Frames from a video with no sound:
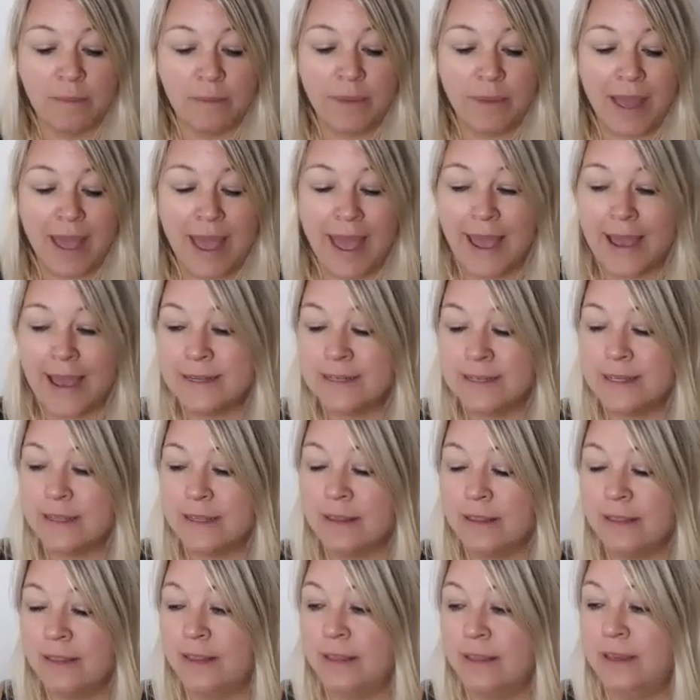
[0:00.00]
and
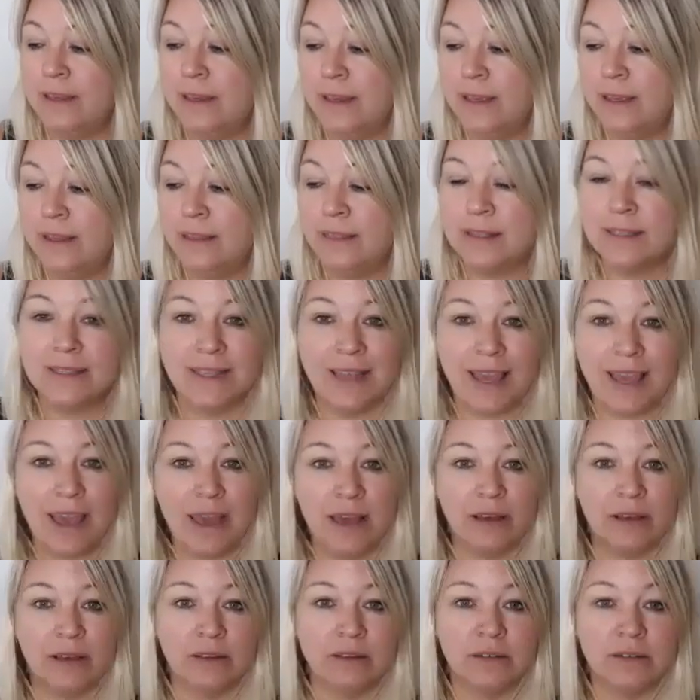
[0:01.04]
the
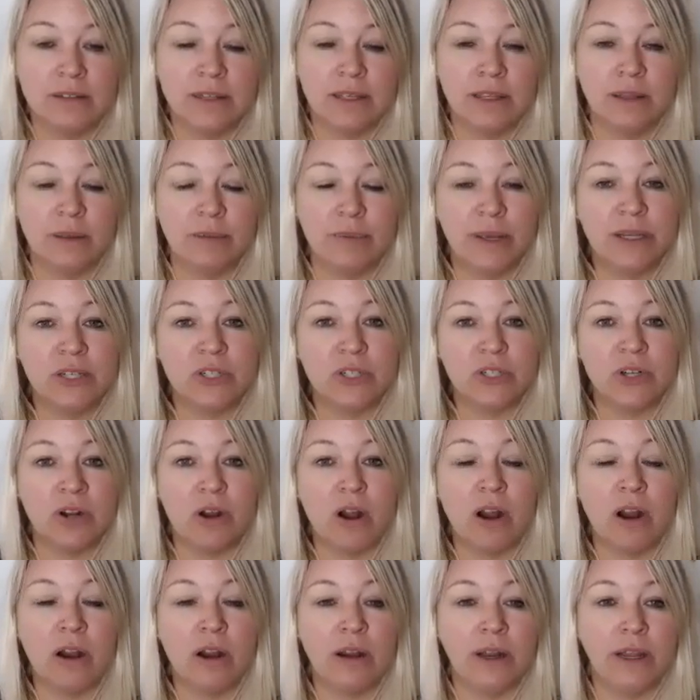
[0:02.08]
scales in the picture
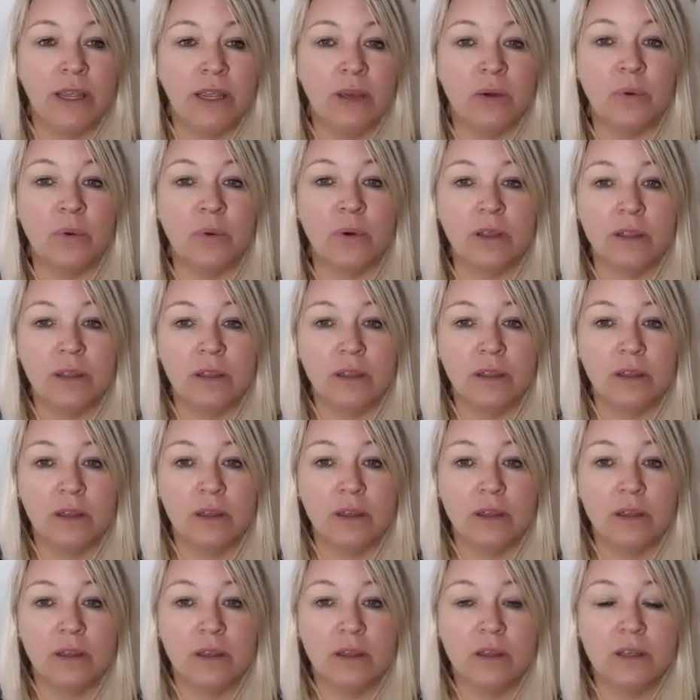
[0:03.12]
are equal.
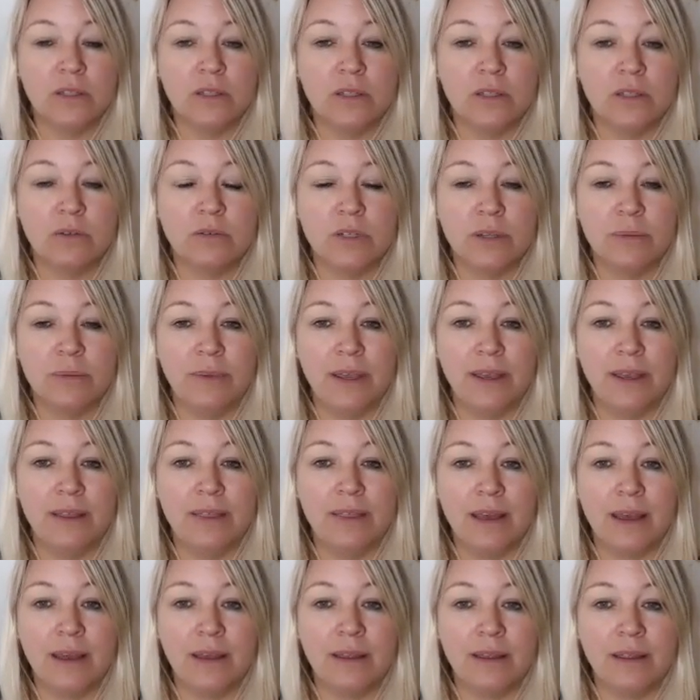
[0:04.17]
So to me,
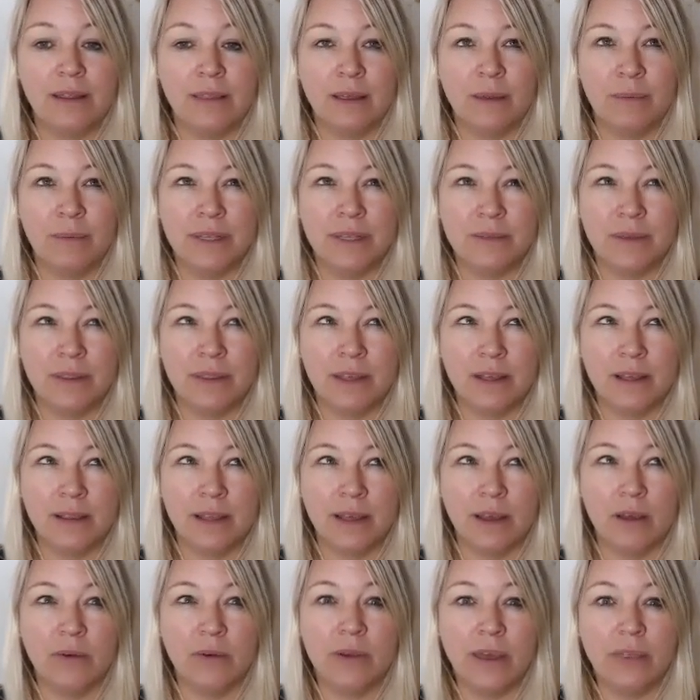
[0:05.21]
that makes me think
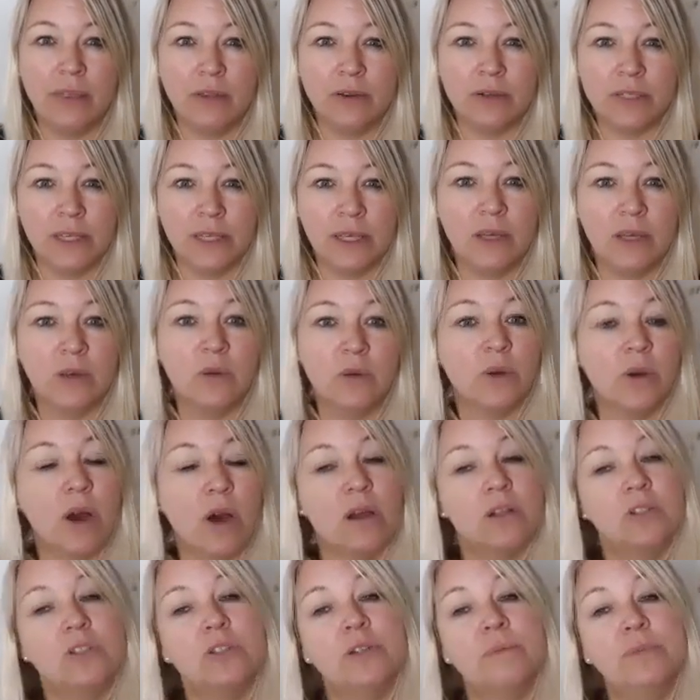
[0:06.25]
like, okay, there's equal
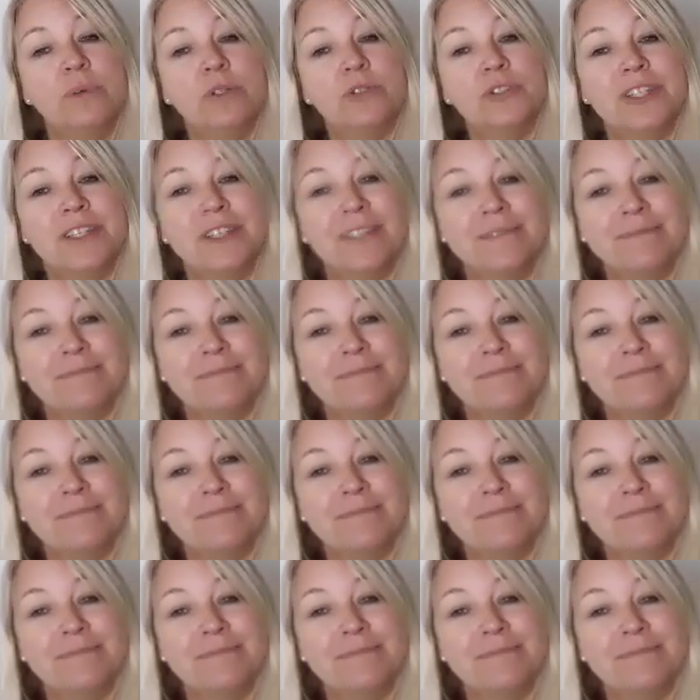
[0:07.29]
contribution,